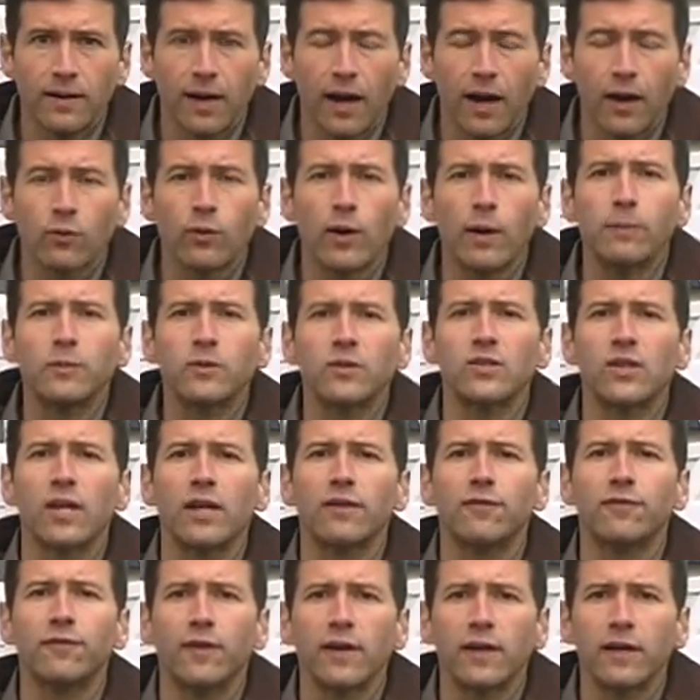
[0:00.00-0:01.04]
I
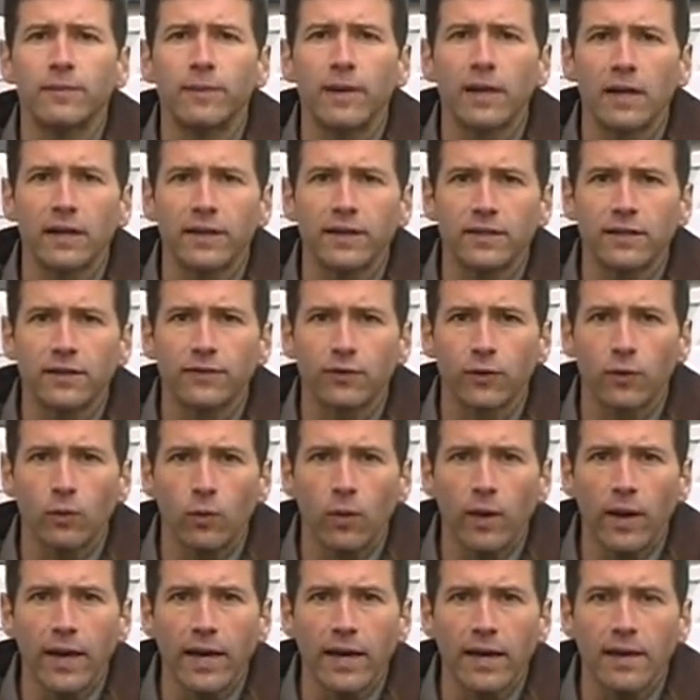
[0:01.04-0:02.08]
represent a fundamentally different
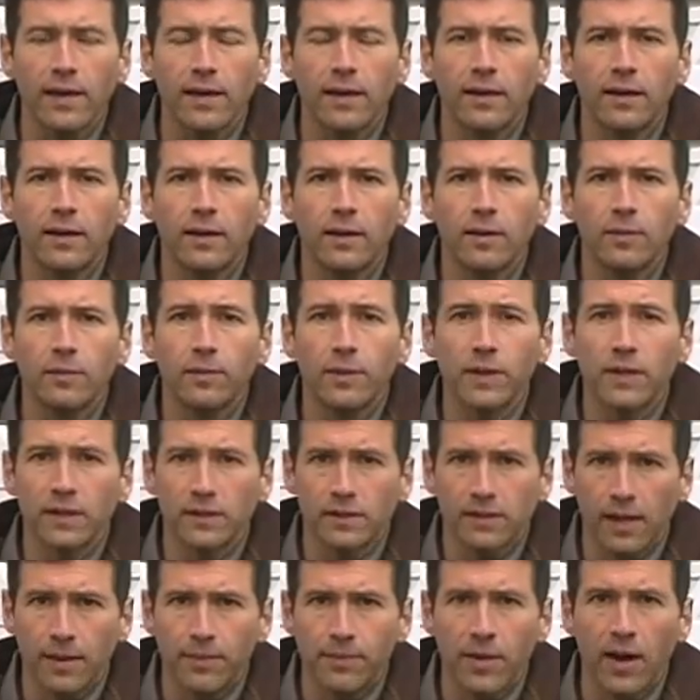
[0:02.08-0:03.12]
way
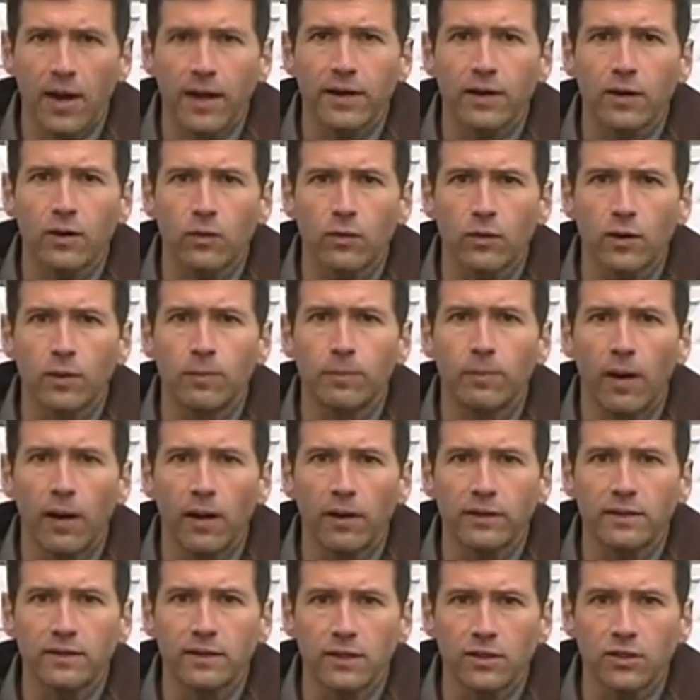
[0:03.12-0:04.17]
because I'm not a career
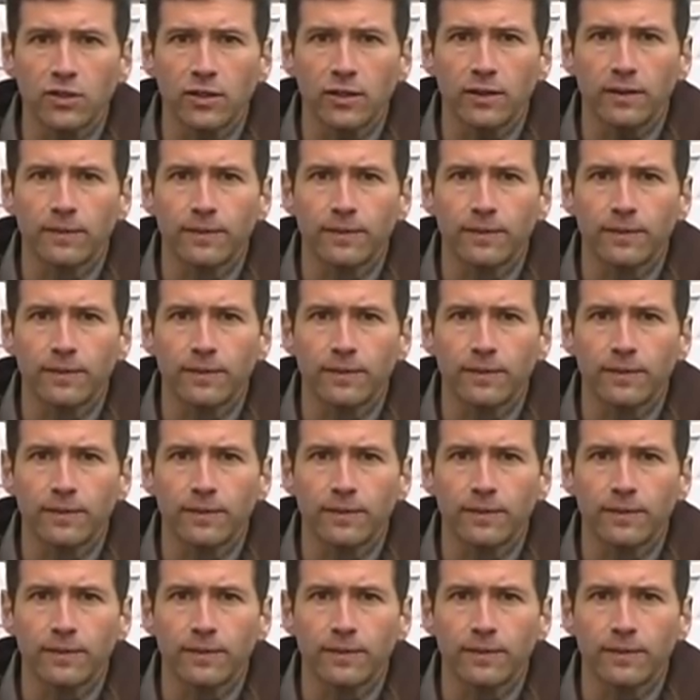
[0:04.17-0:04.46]
politician.